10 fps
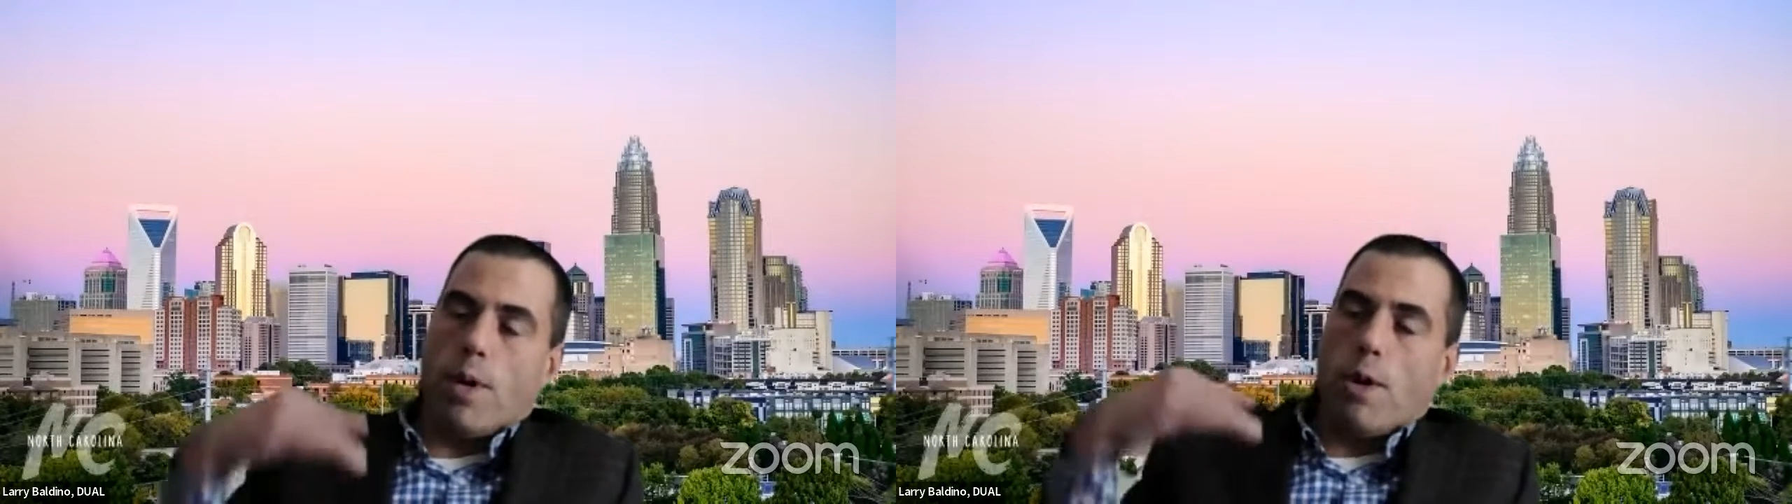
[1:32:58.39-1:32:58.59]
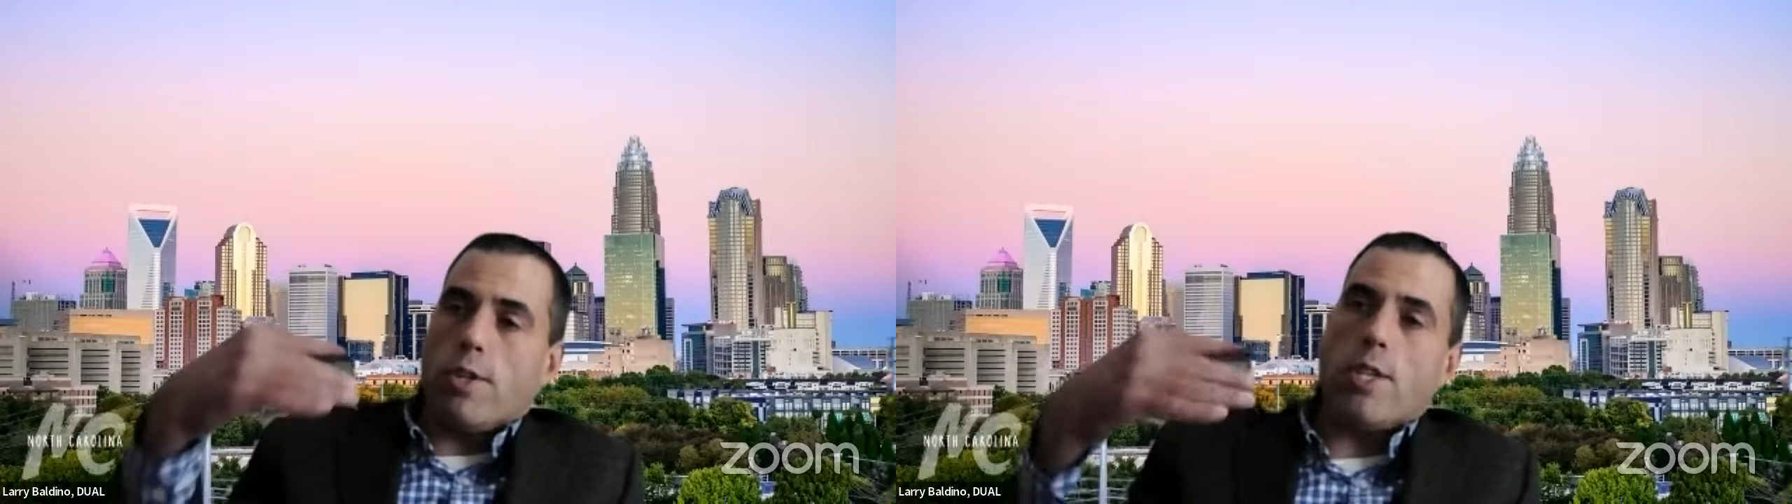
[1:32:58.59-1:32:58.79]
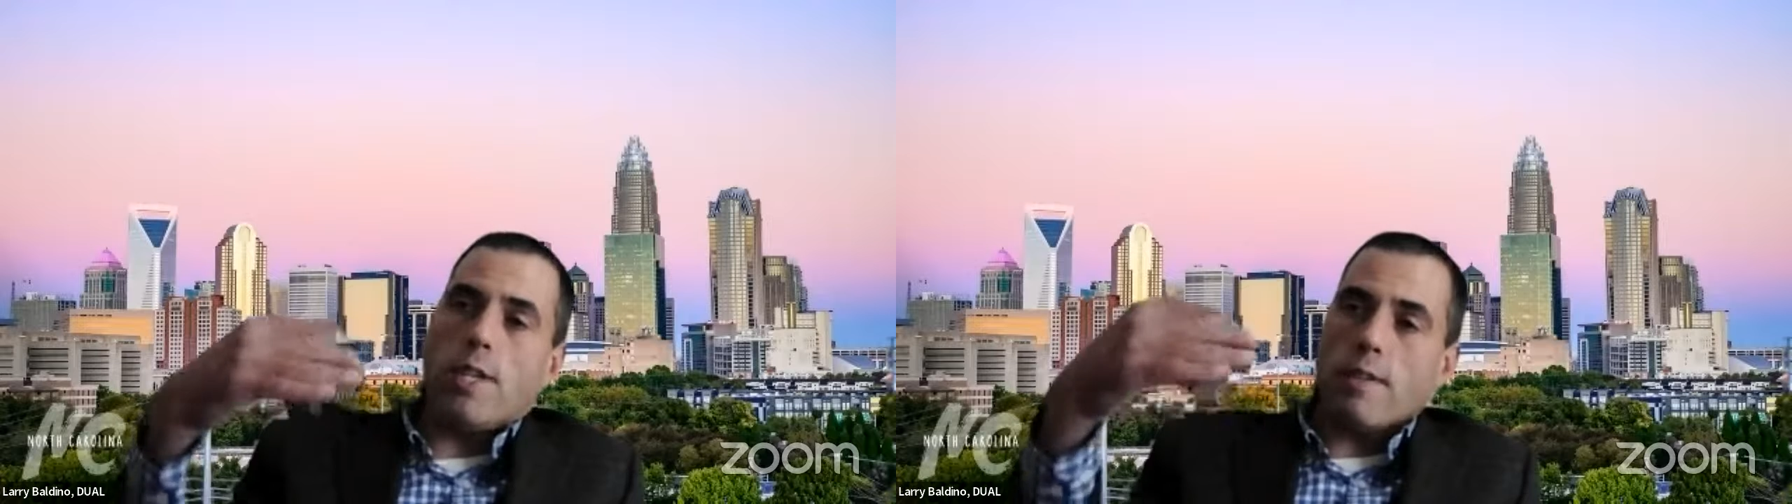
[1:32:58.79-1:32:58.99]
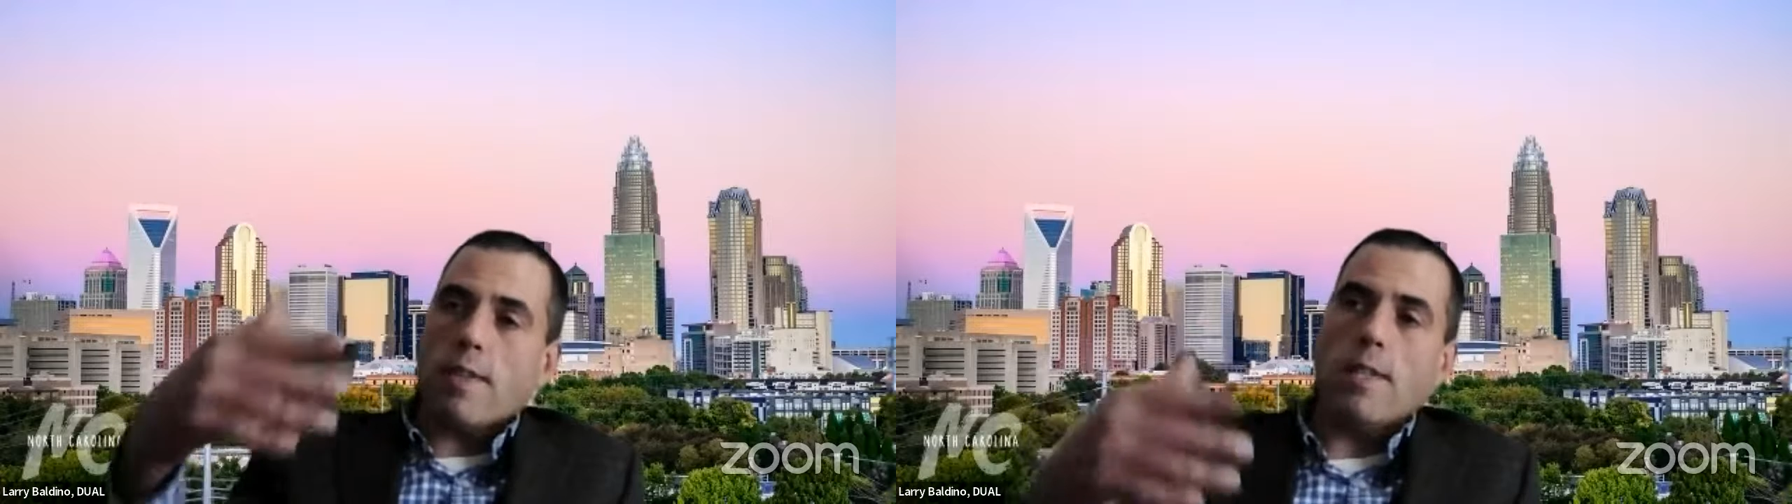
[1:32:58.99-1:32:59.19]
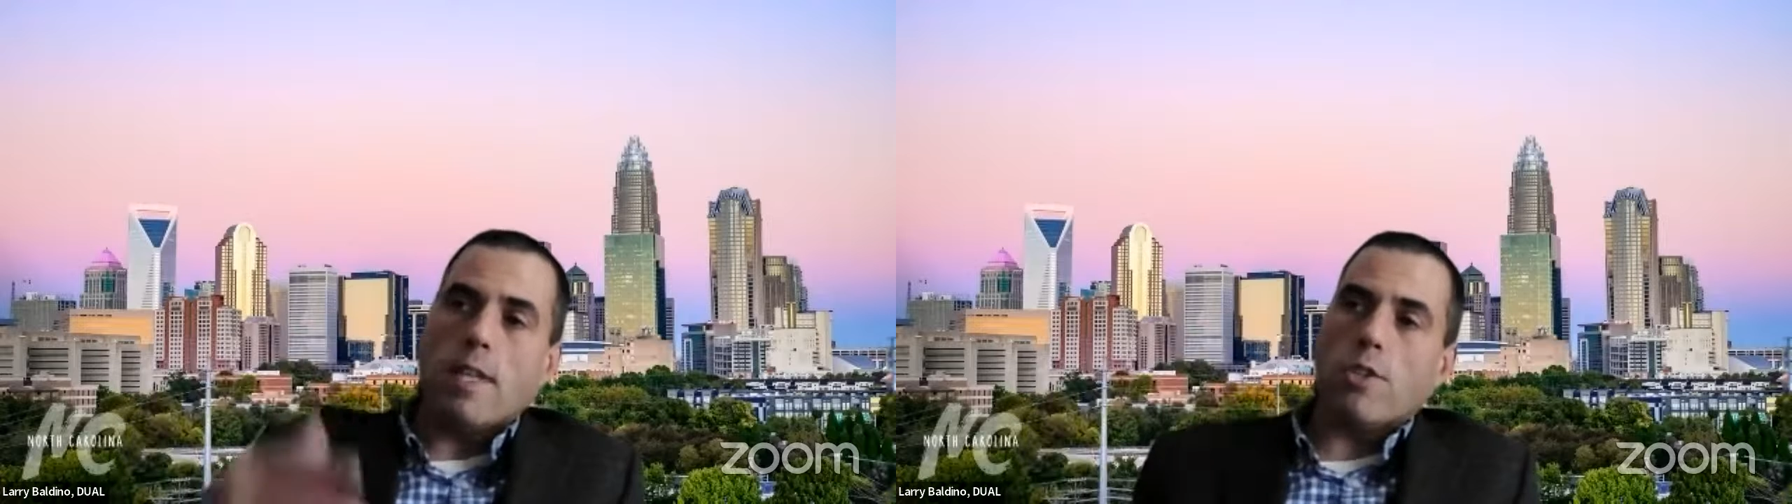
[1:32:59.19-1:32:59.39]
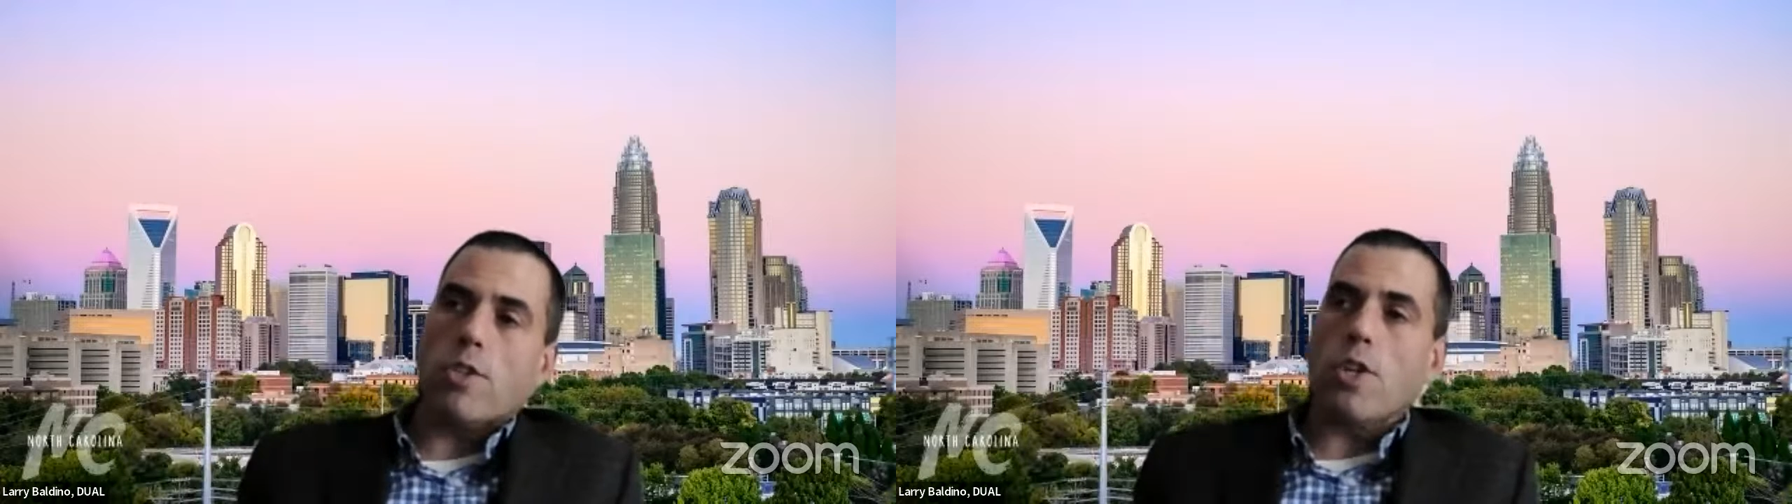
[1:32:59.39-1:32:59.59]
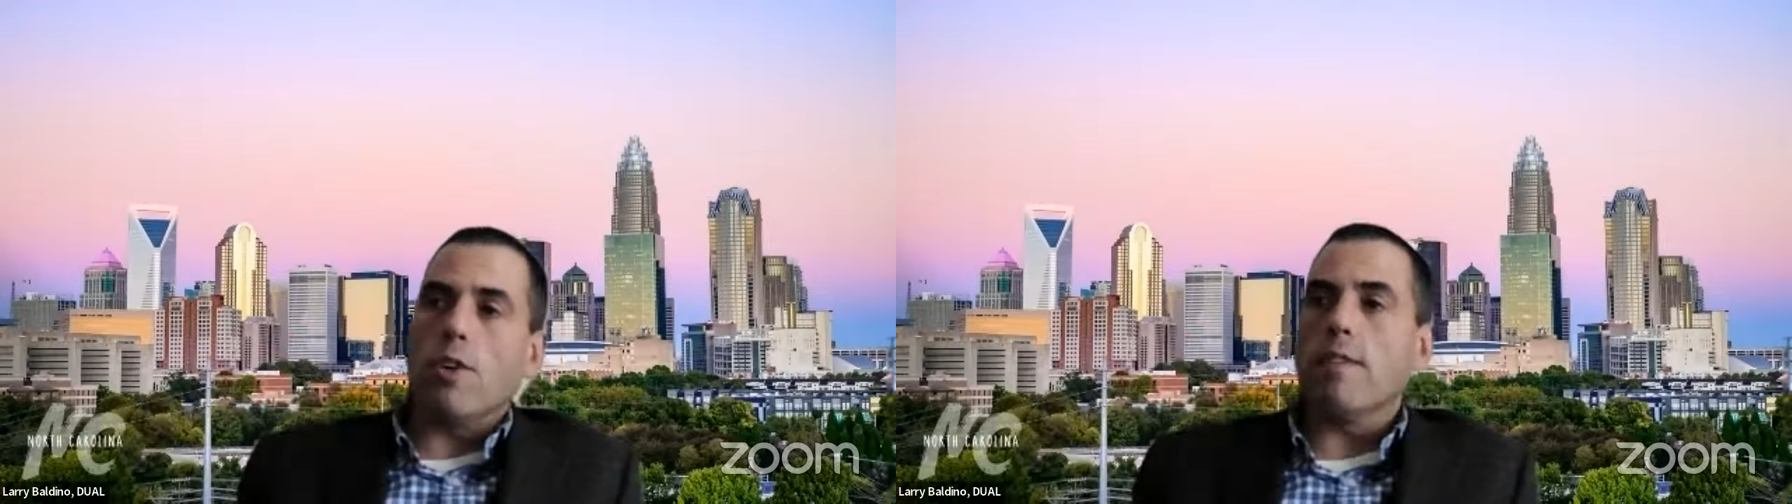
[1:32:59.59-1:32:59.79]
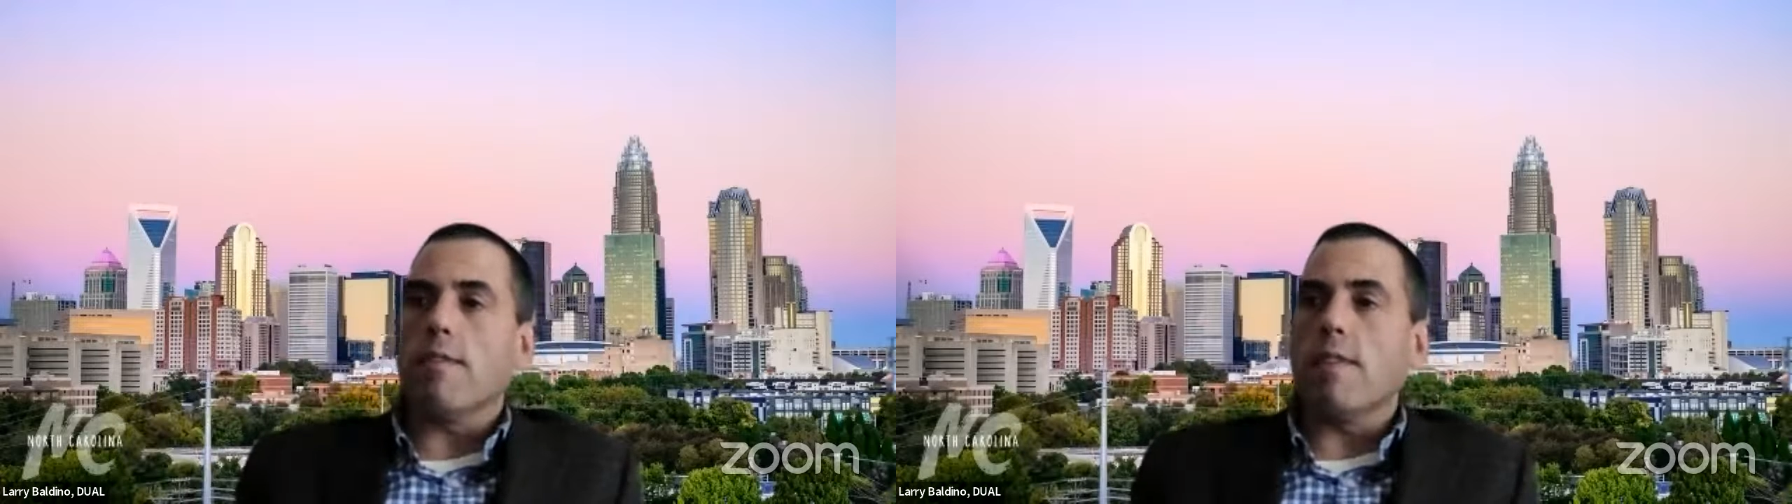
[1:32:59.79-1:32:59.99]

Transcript: purchase in the insurance